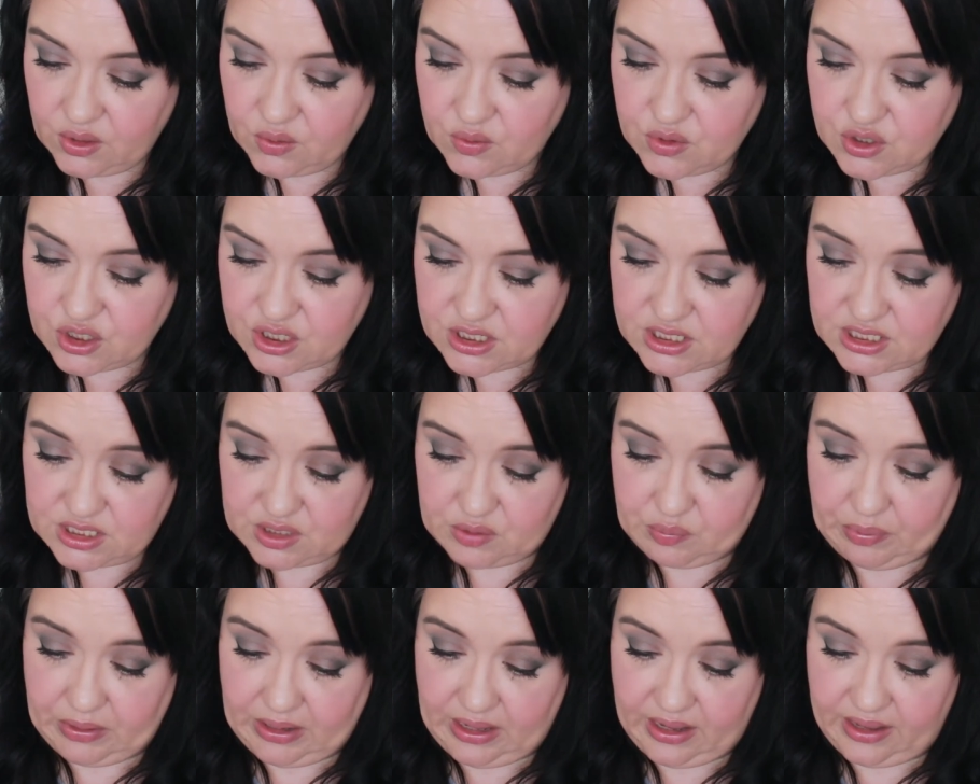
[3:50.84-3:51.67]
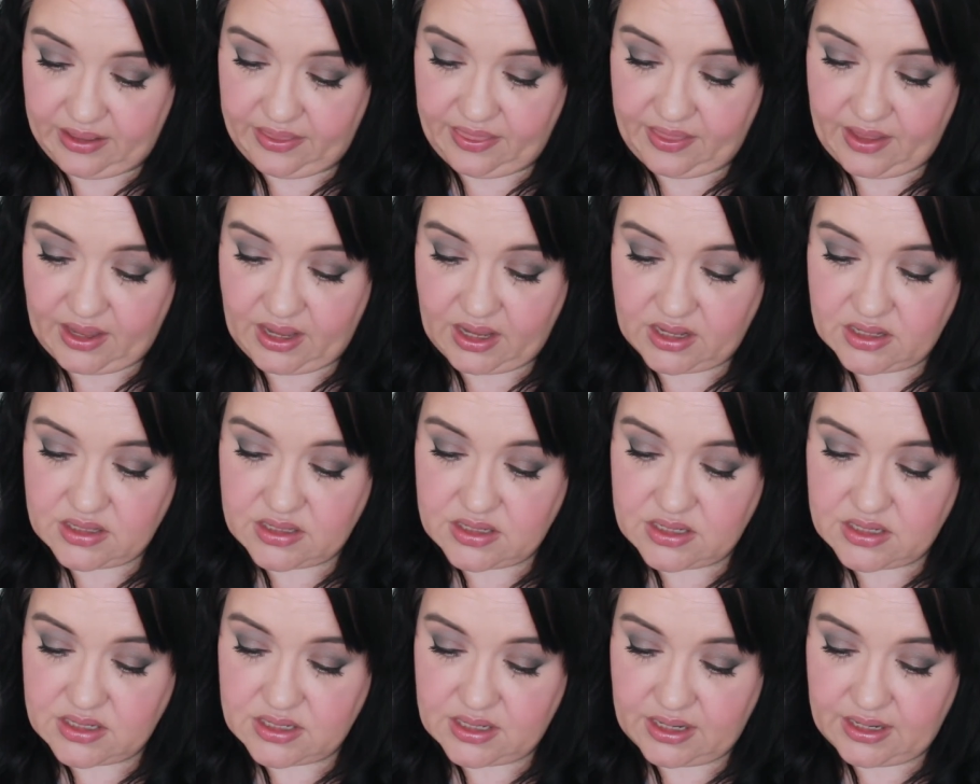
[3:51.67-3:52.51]
you just apply
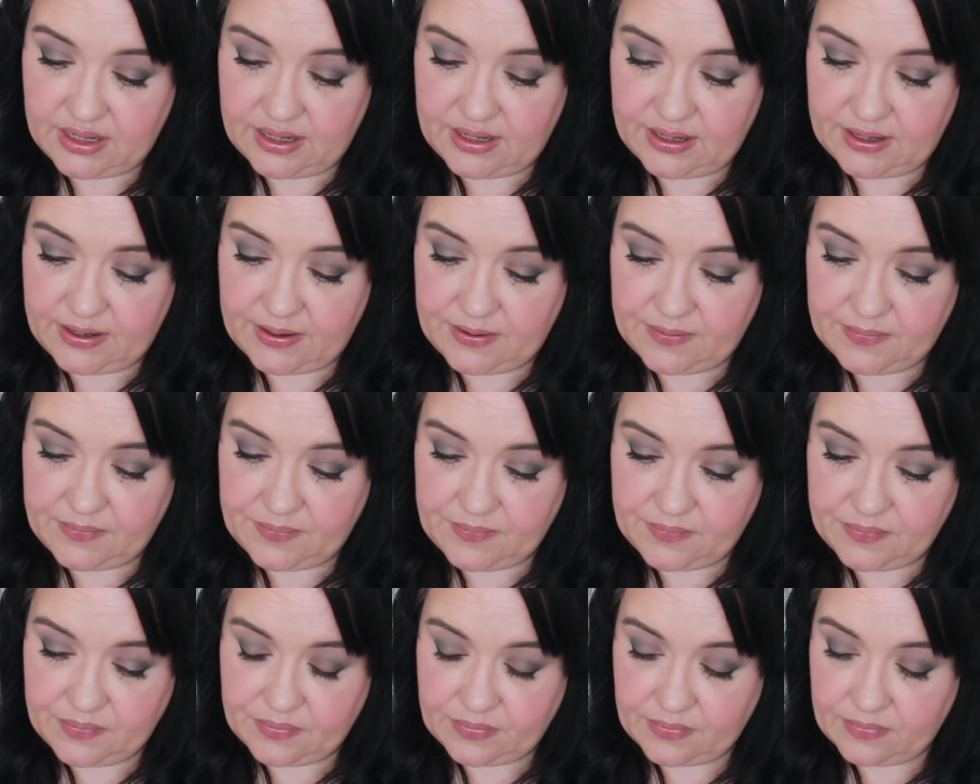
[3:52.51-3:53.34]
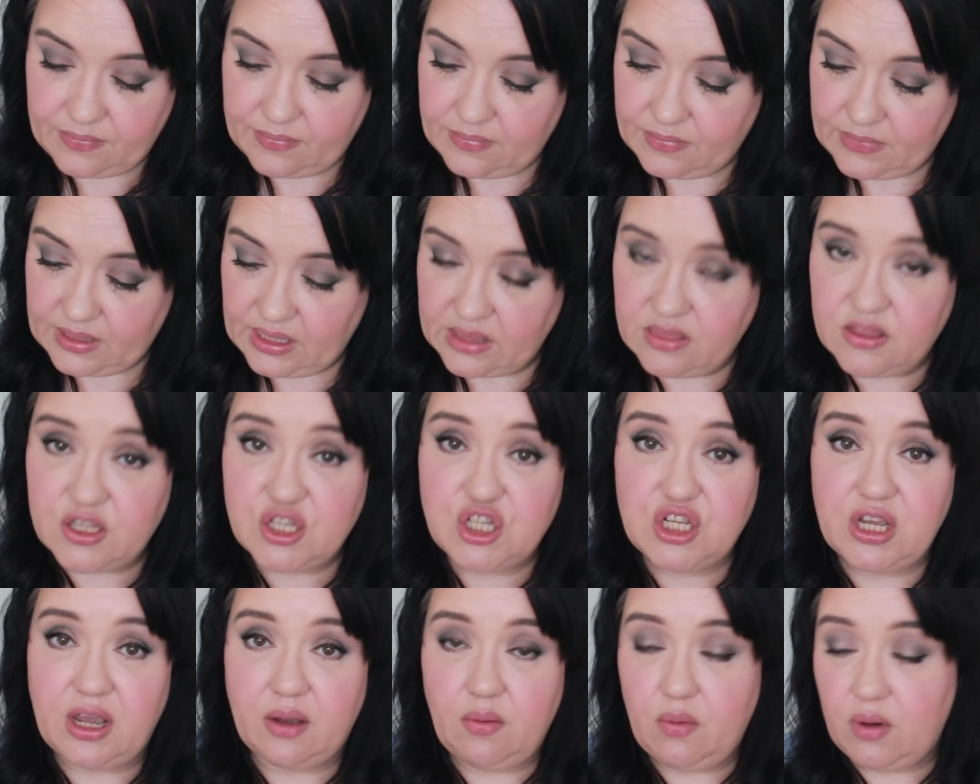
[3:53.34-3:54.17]
that in the
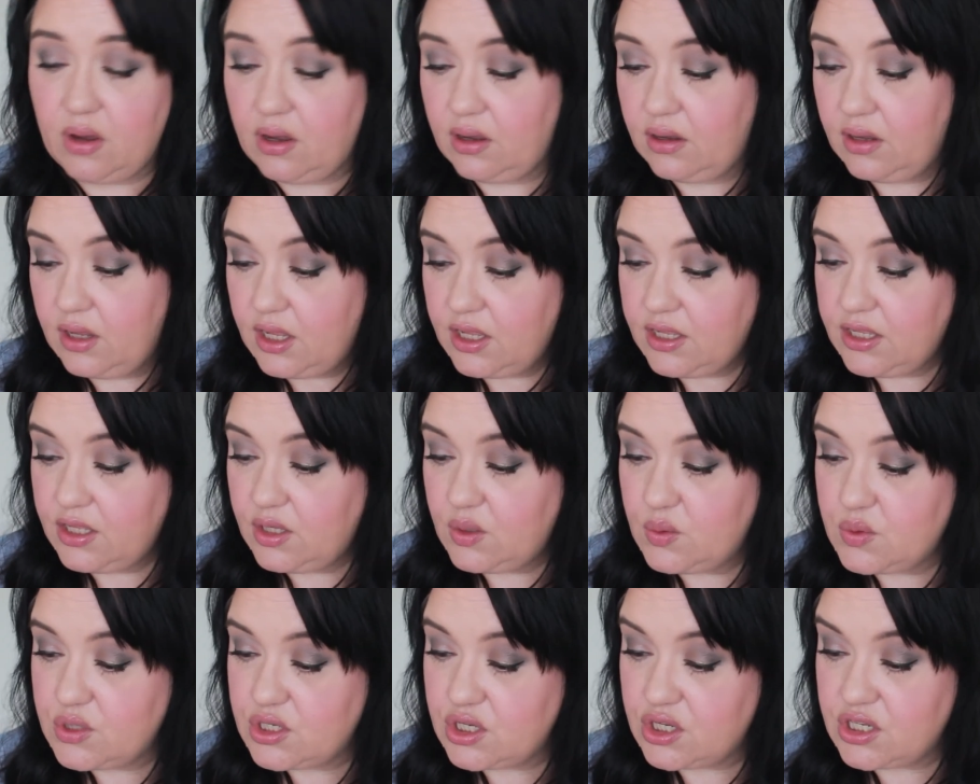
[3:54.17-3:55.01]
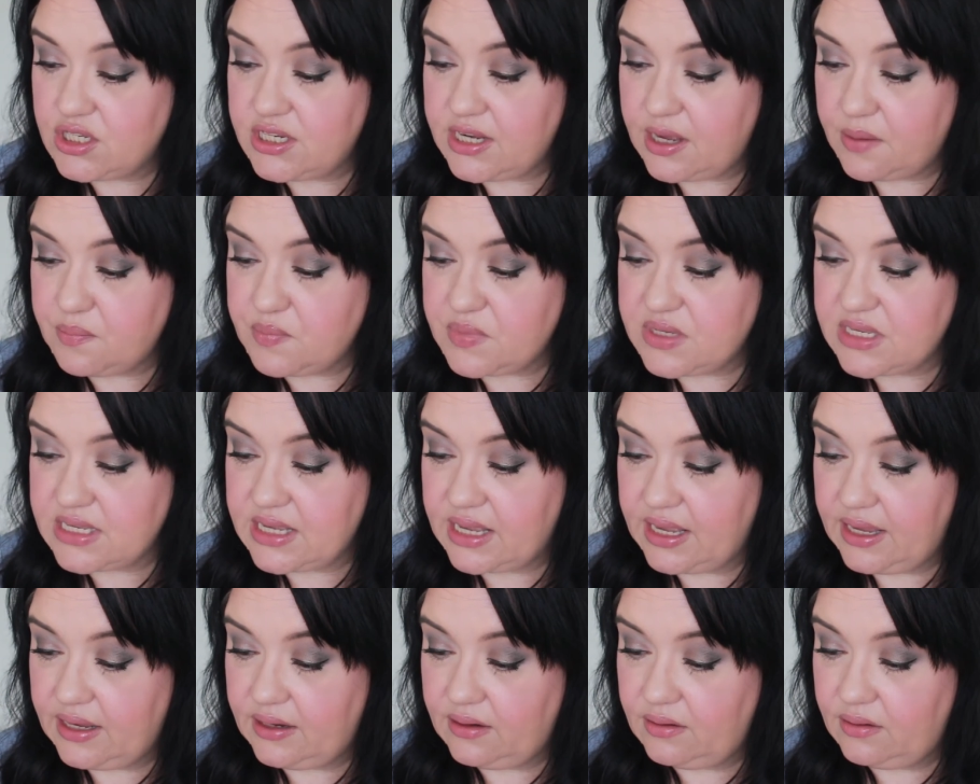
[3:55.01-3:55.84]
shower. Use on damp
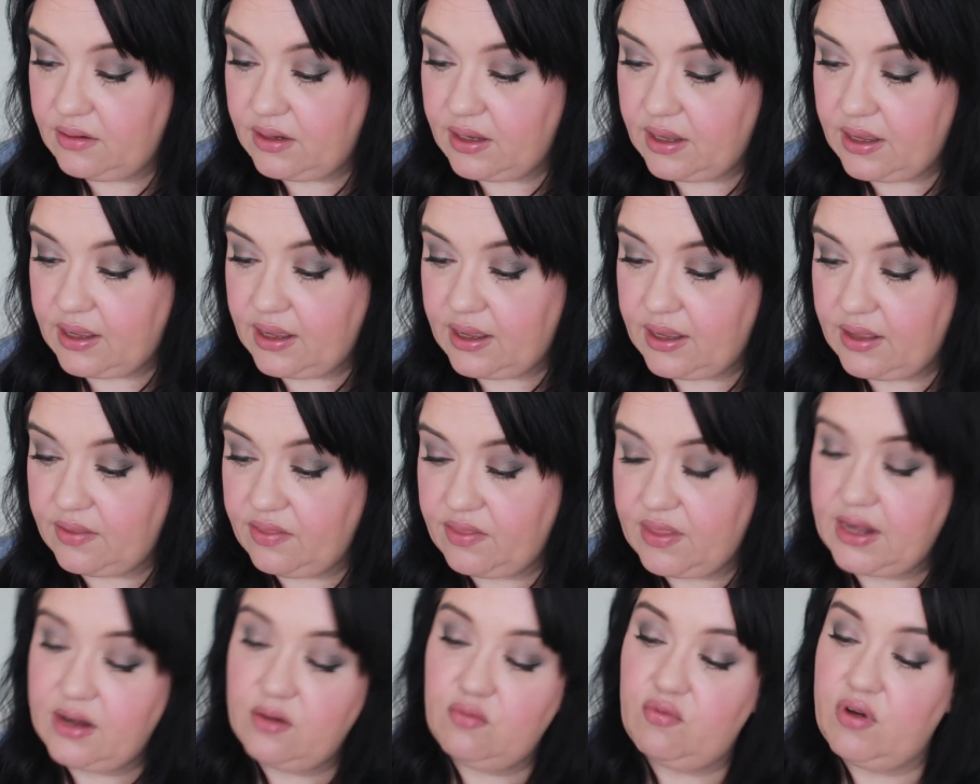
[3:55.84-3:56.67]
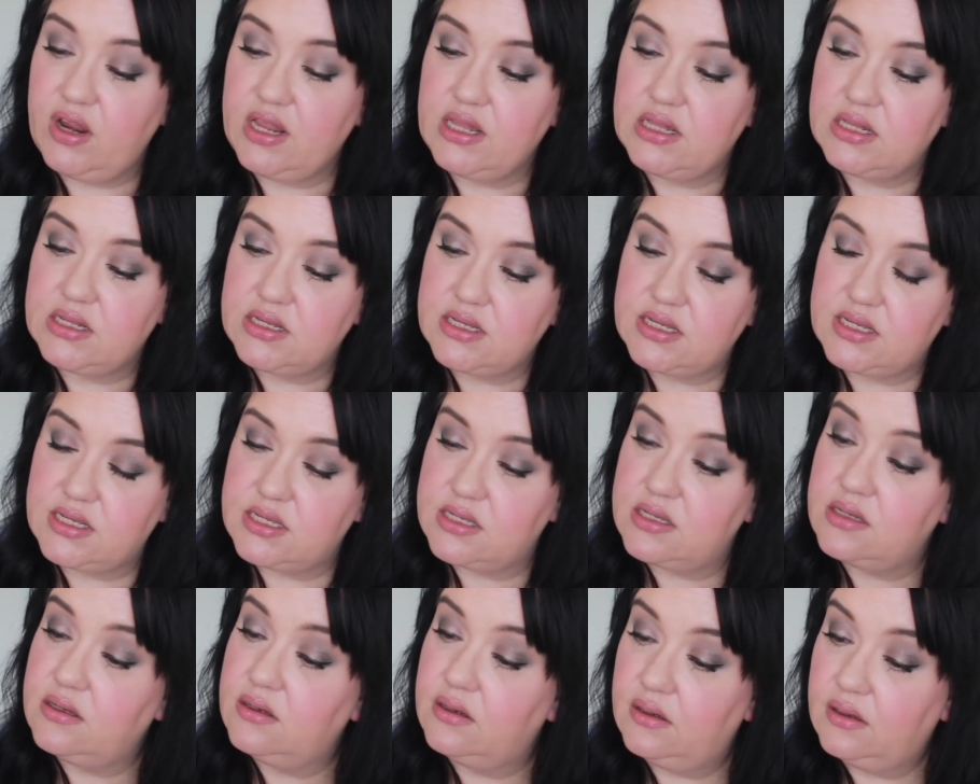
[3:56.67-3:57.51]
skin and then
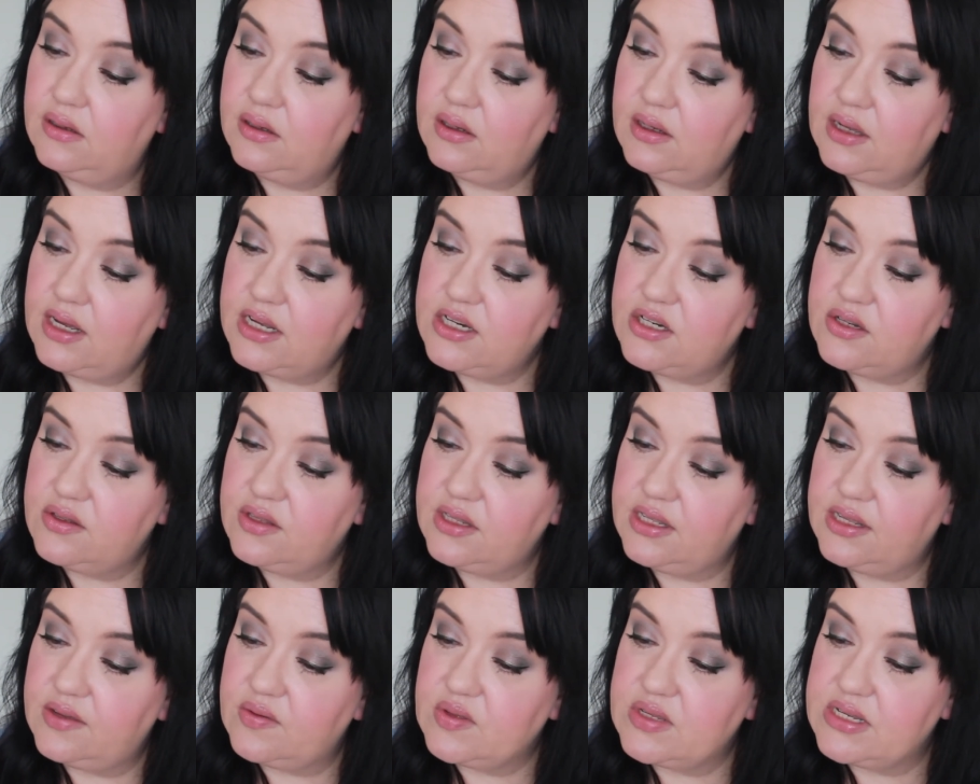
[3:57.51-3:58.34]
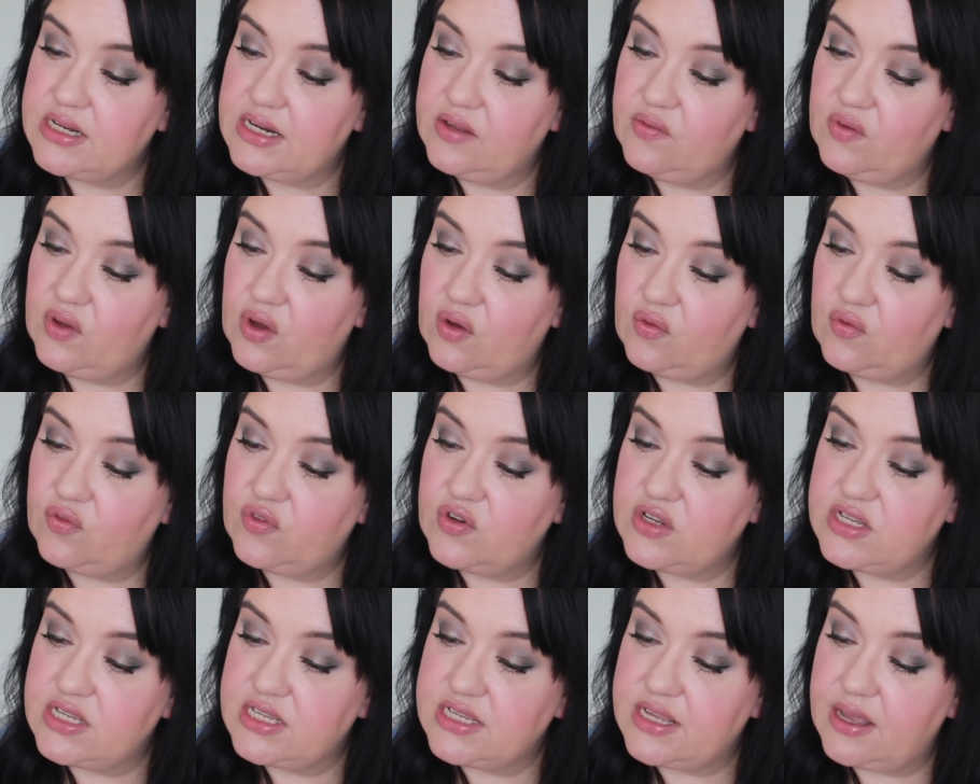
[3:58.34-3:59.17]
rinse. I don't think you have to leave it on
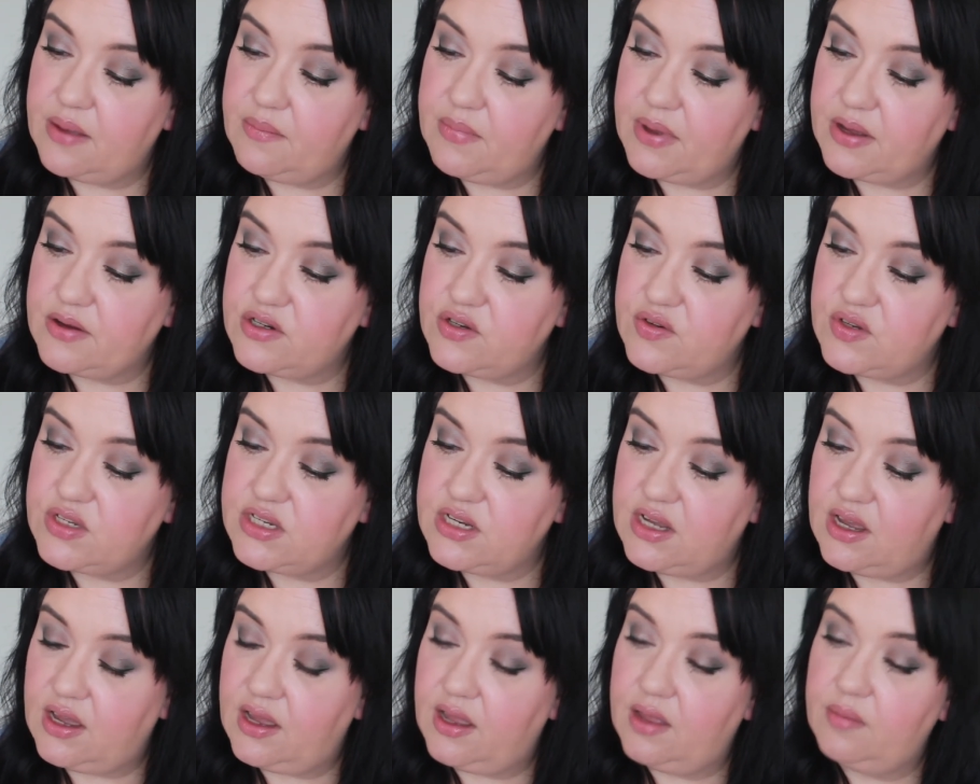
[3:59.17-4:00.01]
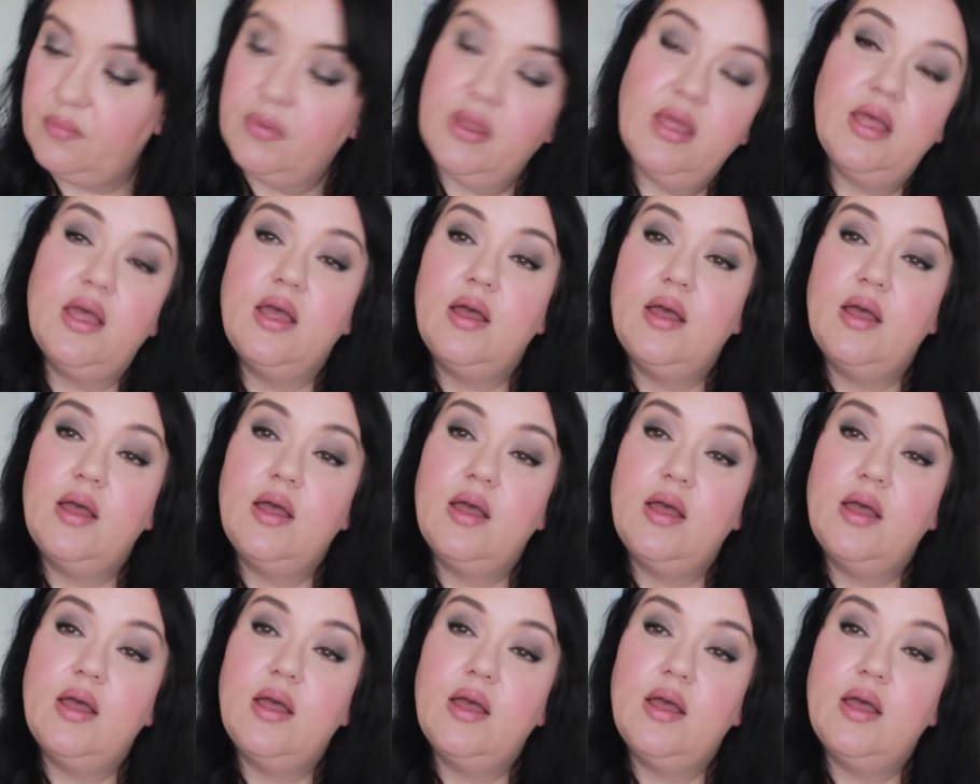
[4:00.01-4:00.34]
for a set amount of time,